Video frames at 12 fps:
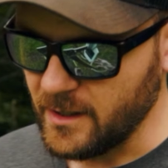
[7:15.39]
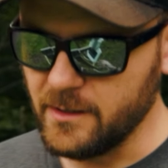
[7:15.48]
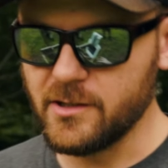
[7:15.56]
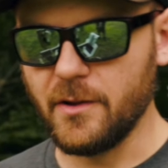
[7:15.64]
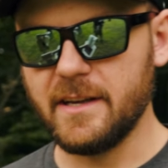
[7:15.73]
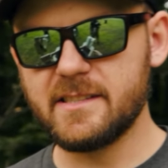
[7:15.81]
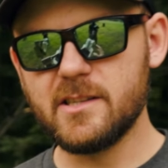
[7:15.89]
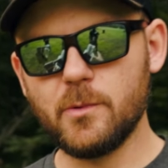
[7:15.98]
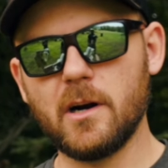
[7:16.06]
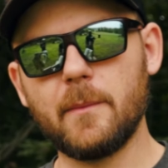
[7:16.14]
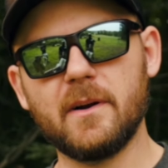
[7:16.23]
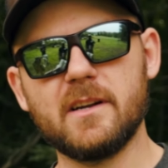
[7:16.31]
So this is
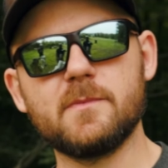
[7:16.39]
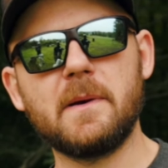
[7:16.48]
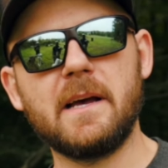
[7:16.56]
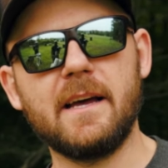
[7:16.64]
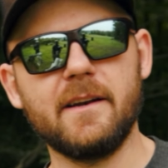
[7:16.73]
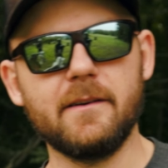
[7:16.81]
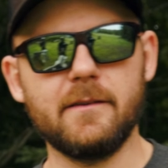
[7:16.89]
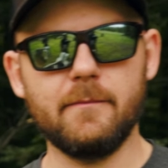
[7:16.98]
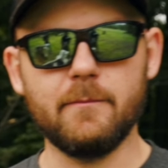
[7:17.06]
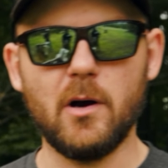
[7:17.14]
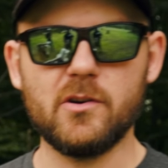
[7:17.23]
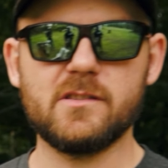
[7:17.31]
where I'm going to spend
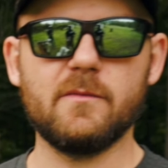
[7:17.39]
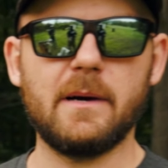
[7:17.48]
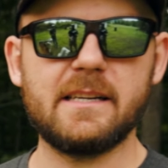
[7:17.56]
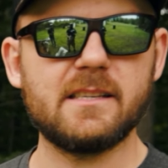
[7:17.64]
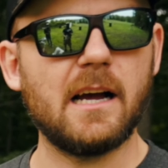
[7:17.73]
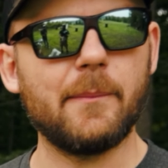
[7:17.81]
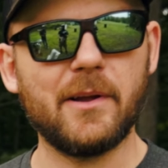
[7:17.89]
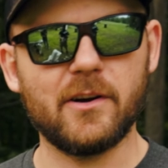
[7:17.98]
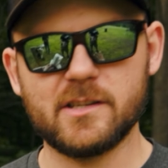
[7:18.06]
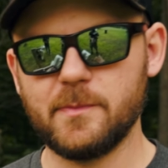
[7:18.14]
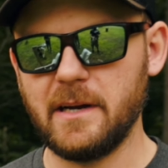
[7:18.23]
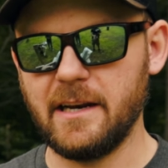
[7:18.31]
most of my time here
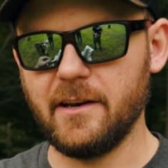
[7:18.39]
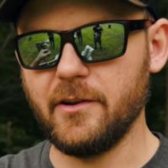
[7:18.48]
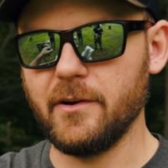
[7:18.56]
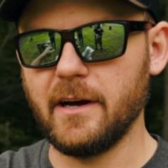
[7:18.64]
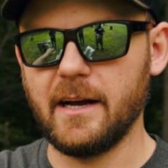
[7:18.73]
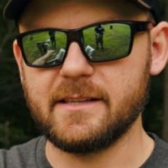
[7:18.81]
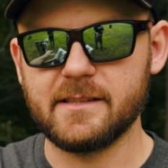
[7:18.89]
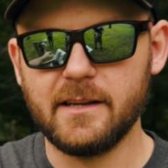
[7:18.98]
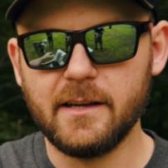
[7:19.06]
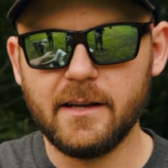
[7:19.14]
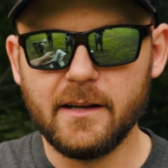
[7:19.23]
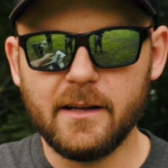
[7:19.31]
explaining to you guys.
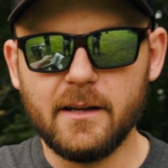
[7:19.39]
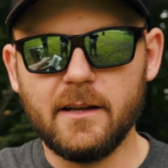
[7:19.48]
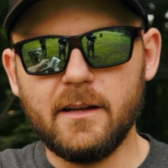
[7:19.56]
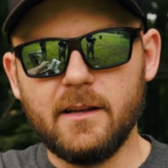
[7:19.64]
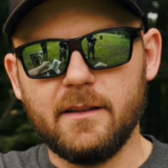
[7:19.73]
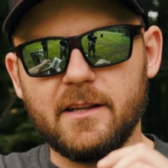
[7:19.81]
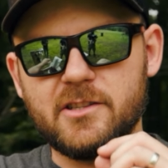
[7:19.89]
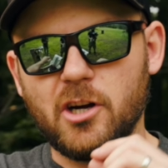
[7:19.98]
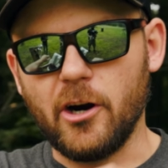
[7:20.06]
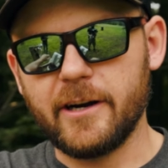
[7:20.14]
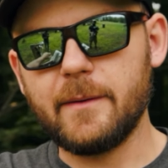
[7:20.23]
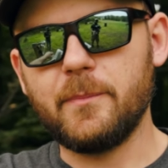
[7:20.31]
The
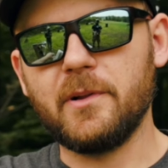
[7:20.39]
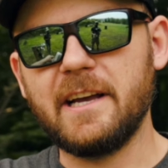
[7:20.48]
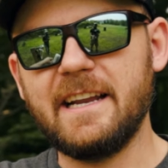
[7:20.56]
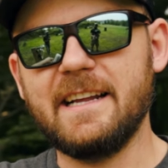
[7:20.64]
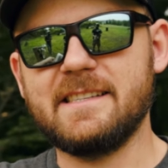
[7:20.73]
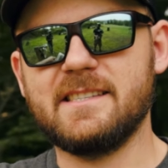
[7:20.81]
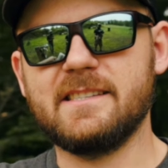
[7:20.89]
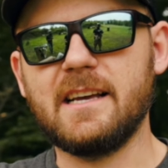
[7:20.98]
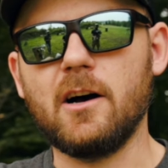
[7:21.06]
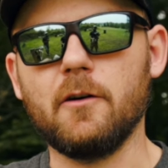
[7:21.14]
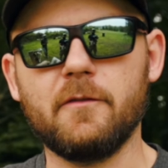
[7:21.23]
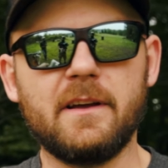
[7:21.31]
target plate
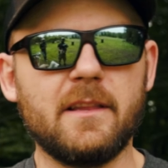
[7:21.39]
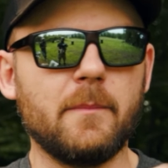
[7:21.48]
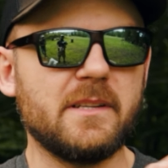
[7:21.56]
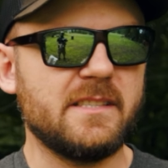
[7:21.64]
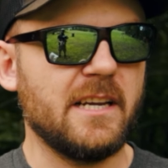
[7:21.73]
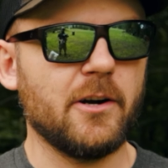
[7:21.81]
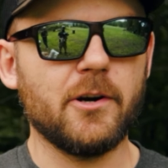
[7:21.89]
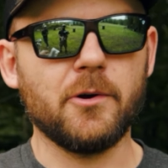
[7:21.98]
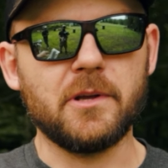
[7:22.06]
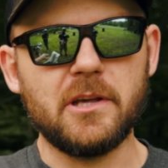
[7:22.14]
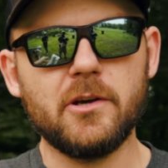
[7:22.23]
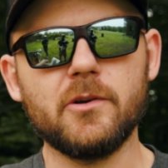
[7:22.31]
itself and the material
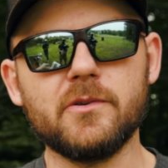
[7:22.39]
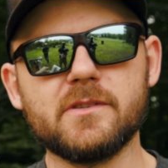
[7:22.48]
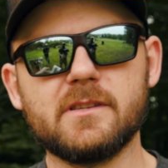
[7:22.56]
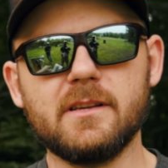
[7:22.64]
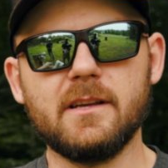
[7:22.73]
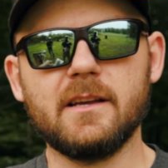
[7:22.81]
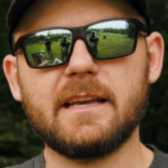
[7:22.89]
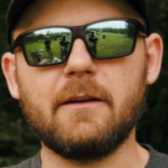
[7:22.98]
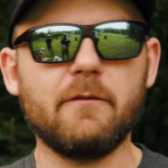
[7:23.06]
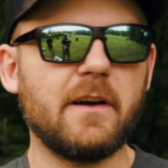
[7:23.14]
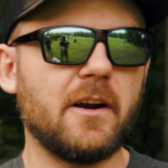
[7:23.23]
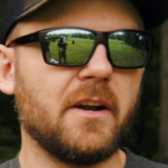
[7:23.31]
used can
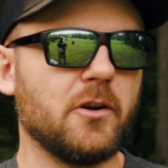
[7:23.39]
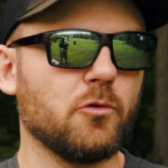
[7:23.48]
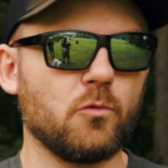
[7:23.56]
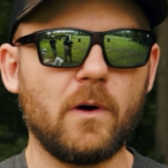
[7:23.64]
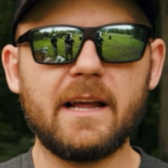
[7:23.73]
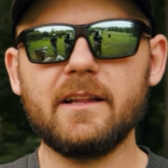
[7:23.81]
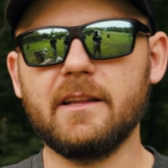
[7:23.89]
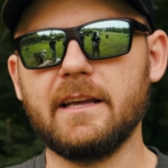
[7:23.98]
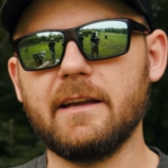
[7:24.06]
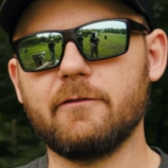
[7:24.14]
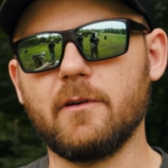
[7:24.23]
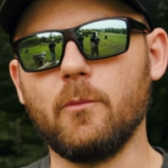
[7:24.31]
vary
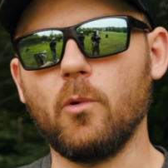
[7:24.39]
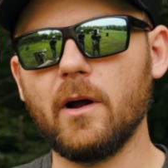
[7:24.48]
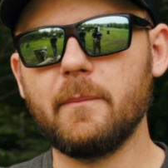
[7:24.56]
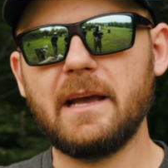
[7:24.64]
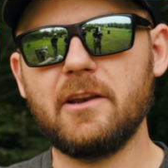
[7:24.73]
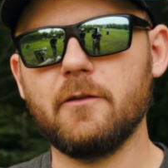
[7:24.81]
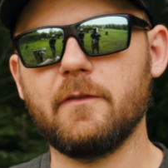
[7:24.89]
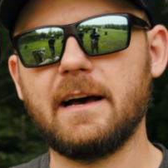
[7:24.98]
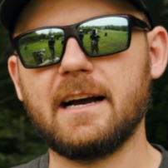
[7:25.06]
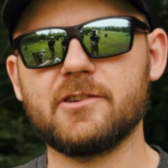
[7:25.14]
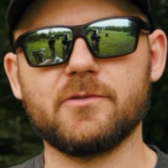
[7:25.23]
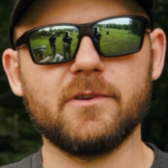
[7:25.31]
greatly from one
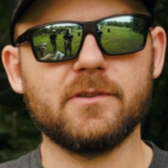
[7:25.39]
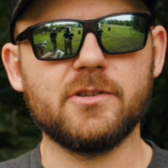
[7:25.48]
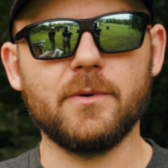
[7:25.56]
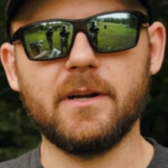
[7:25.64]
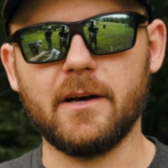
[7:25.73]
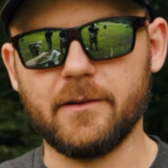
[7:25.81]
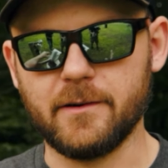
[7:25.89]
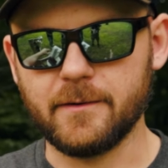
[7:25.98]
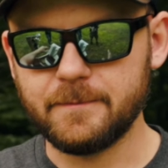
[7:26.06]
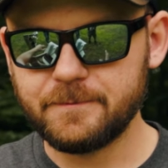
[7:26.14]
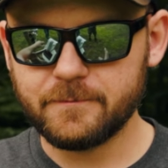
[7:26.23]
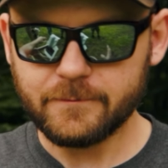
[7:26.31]
manufacturer to another.
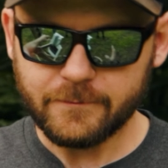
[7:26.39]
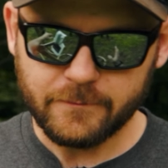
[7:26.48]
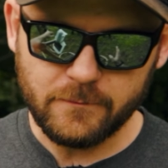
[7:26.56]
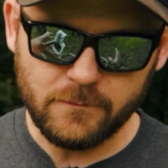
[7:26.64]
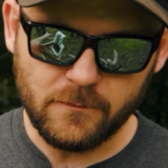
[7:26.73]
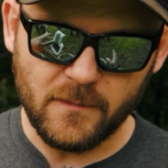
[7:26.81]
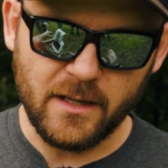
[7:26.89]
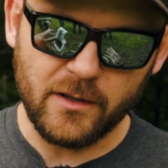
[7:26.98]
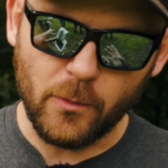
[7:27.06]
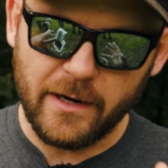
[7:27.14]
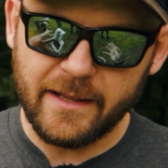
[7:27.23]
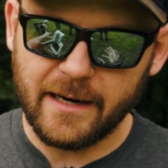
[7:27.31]
And
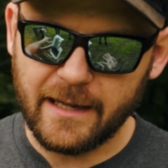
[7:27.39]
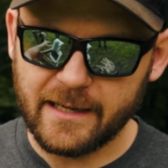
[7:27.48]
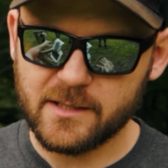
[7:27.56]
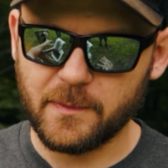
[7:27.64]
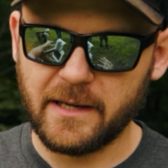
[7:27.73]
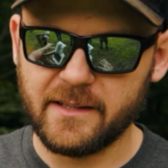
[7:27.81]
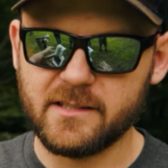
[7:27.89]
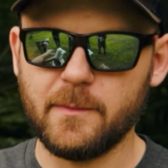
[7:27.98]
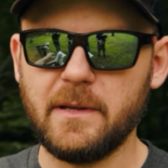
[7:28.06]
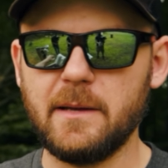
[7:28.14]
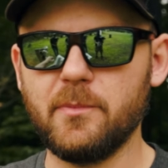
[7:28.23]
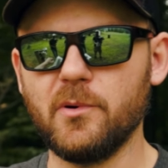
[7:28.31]
the way that I explain this to
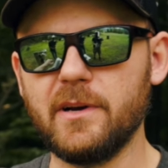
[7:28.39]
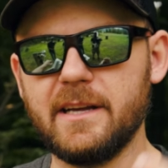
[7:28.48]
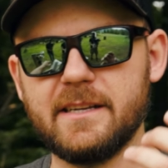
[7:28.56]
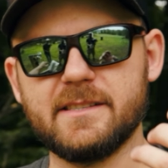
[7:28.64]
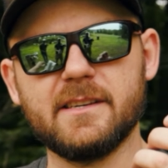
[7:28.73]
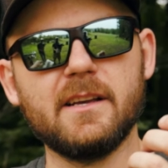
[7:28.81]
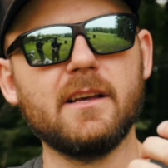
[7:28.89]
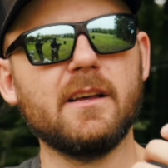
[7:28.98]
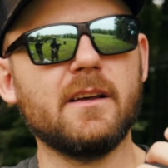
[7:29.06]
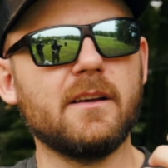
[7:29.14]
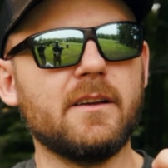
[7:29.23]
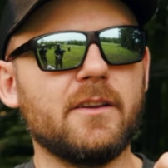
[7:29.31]
people is
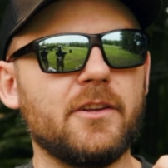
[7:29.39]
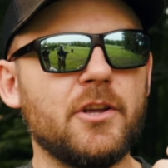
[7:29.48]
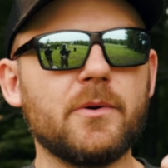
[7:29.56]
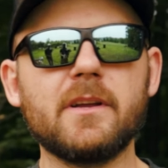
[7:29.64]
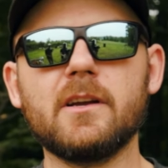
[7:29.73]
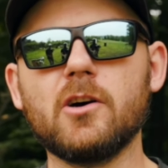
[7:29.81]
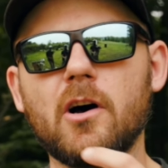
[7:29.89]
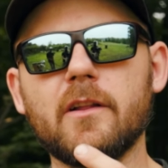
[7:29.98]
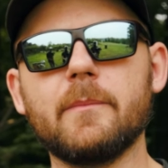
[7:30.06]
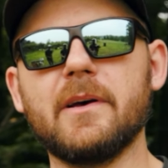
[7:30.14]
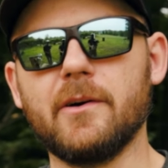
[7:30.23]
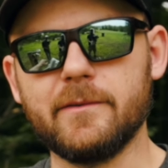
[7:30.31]
you can call a
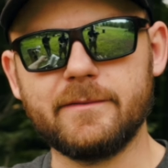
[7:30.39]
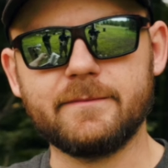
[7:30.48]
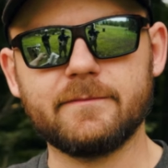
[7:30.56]
mill.